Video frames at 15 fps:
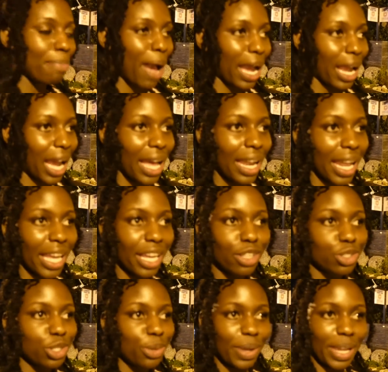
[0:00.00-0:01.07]
back at
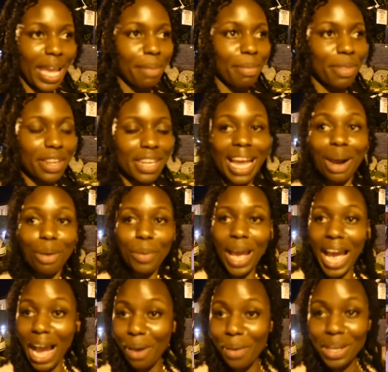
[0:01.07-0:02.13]
like 2 a.m. And then now we're
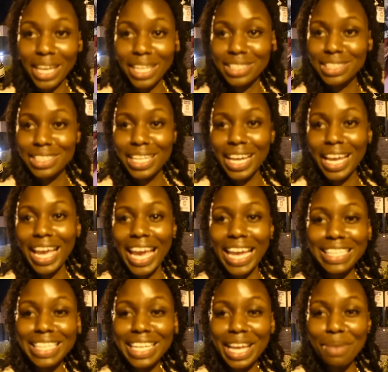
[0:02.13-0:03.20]
out again today at
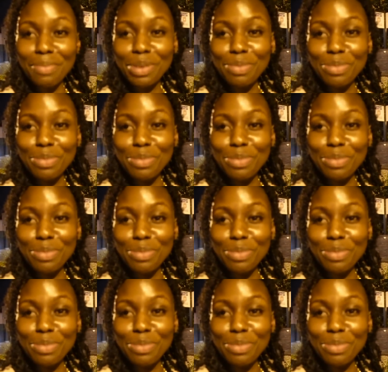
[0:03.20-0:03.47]
8 a.m. in the